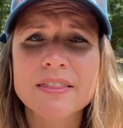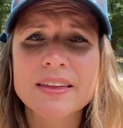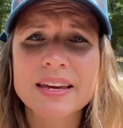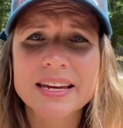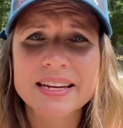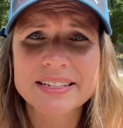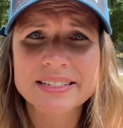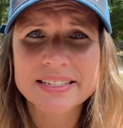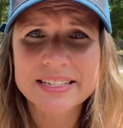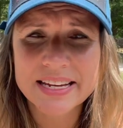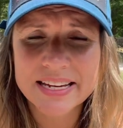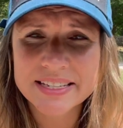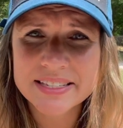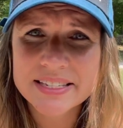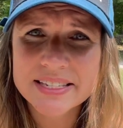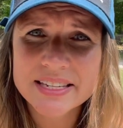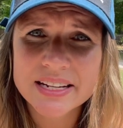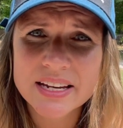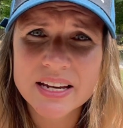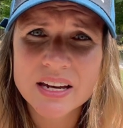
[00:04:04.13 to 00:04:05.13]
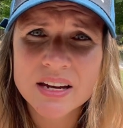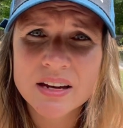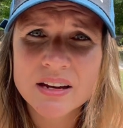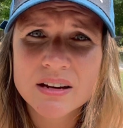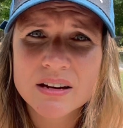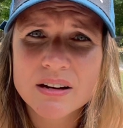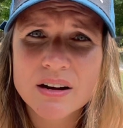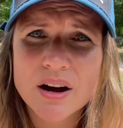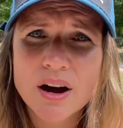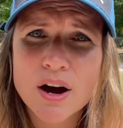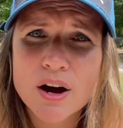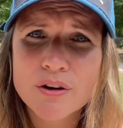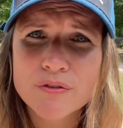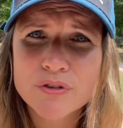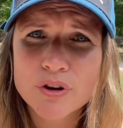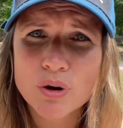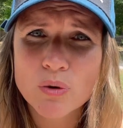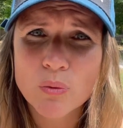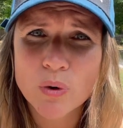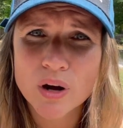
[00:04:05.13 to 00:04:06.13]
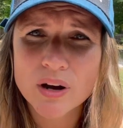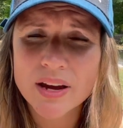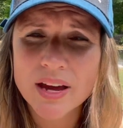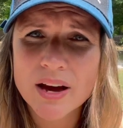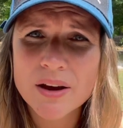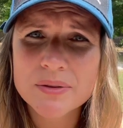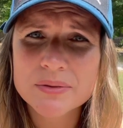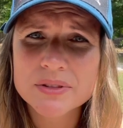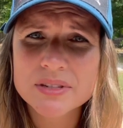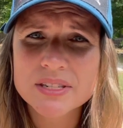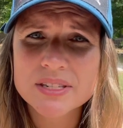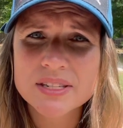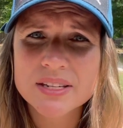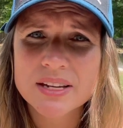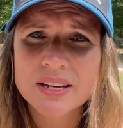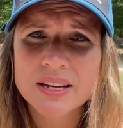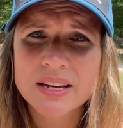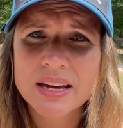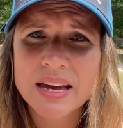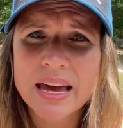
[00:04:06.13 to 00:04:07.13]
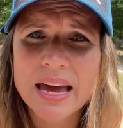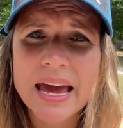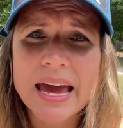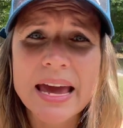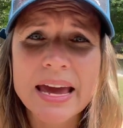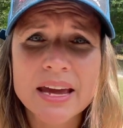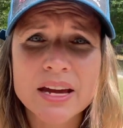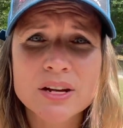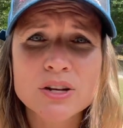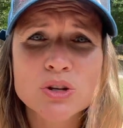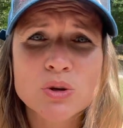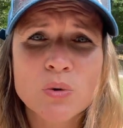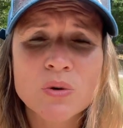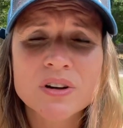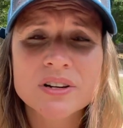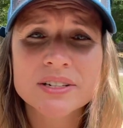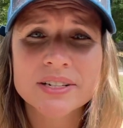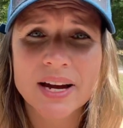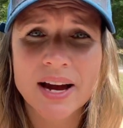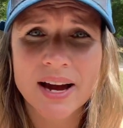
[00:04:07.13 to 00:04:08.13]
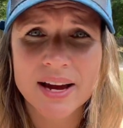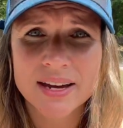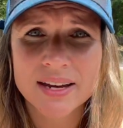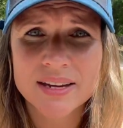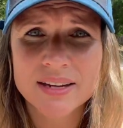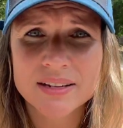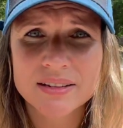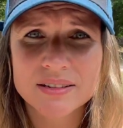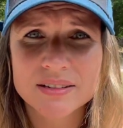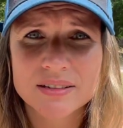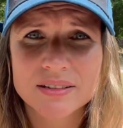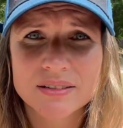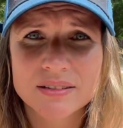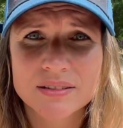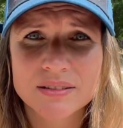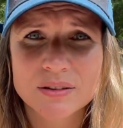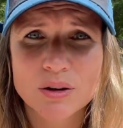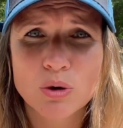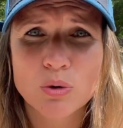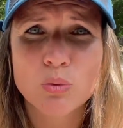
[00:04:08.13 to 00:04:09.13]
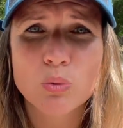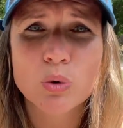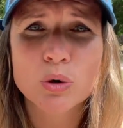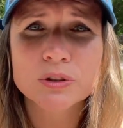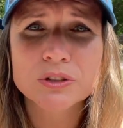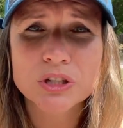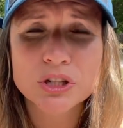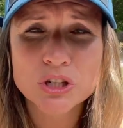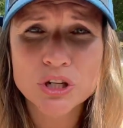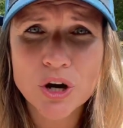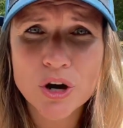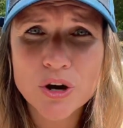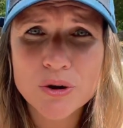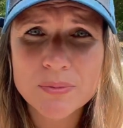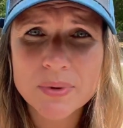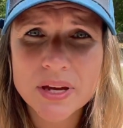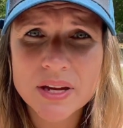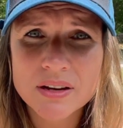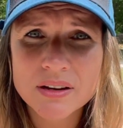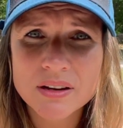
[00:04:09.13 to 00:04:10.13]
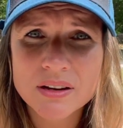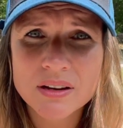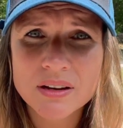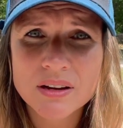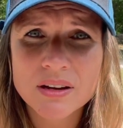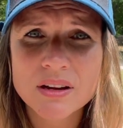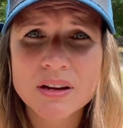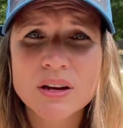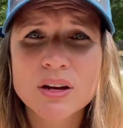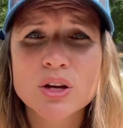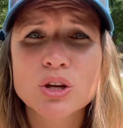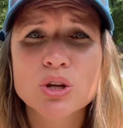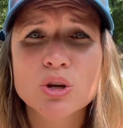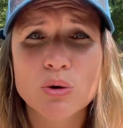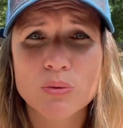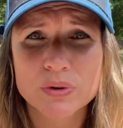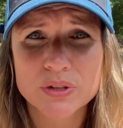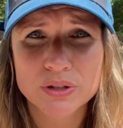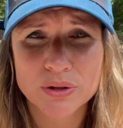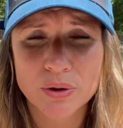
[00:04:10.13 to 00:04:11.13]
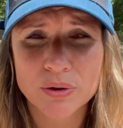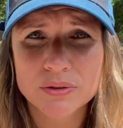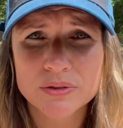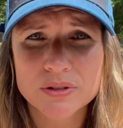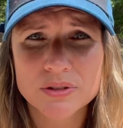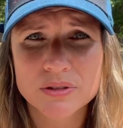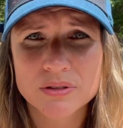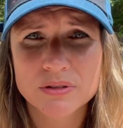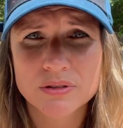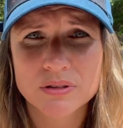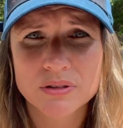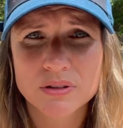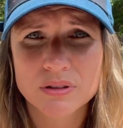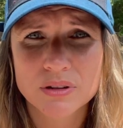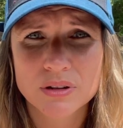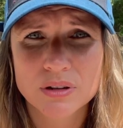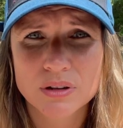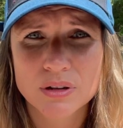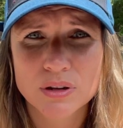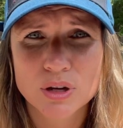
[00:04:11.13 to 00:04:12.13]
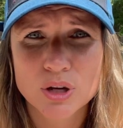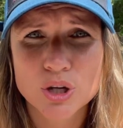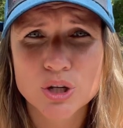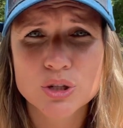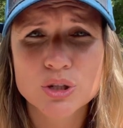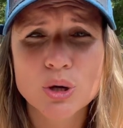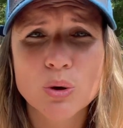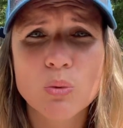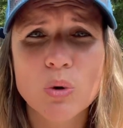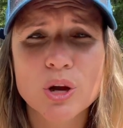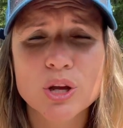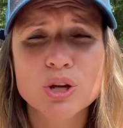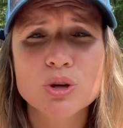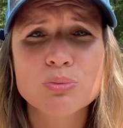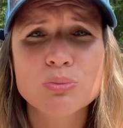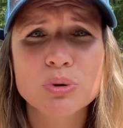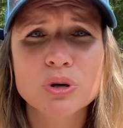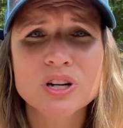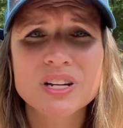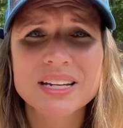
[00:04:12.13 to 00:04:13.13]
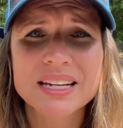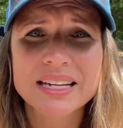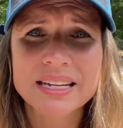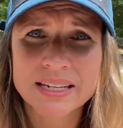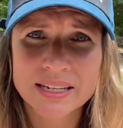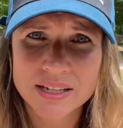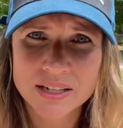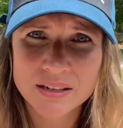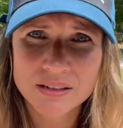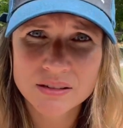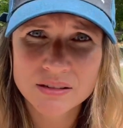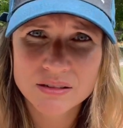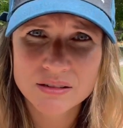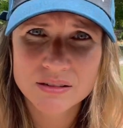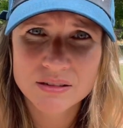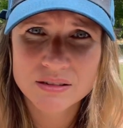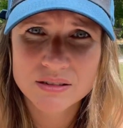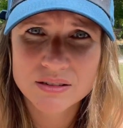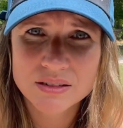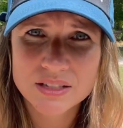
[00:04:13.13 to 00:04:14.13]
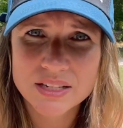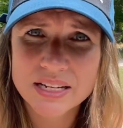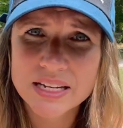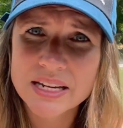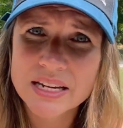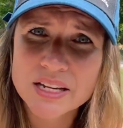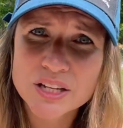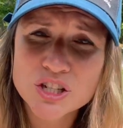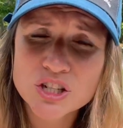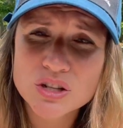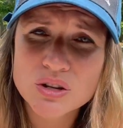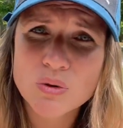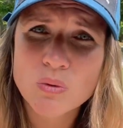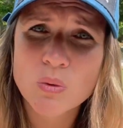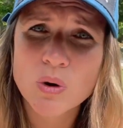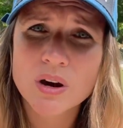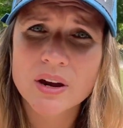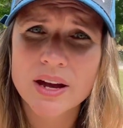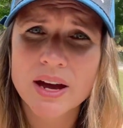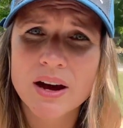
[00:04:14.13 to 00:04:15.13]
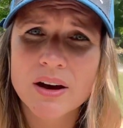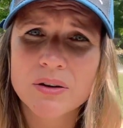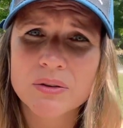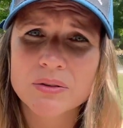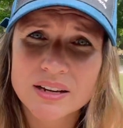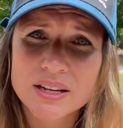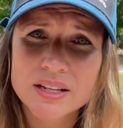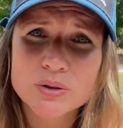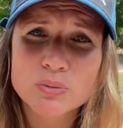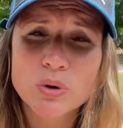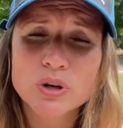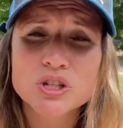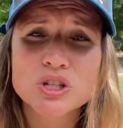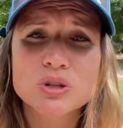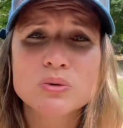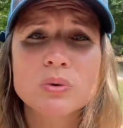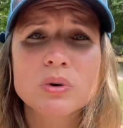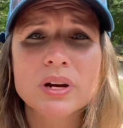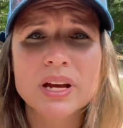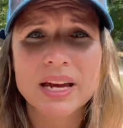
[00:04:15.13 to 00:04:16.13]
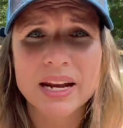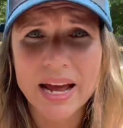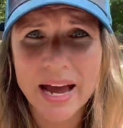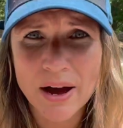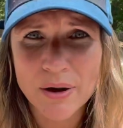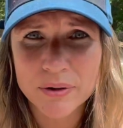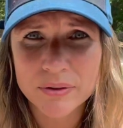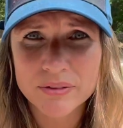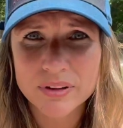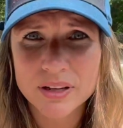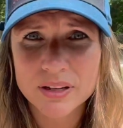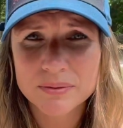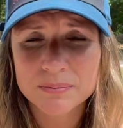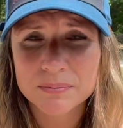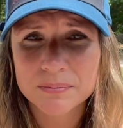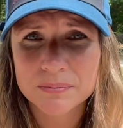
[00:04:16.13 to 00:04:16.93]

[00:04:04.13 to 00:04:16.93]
The intensity of your workouts and your diet will determine your results. So what you put in to each workout is what you will get out of it.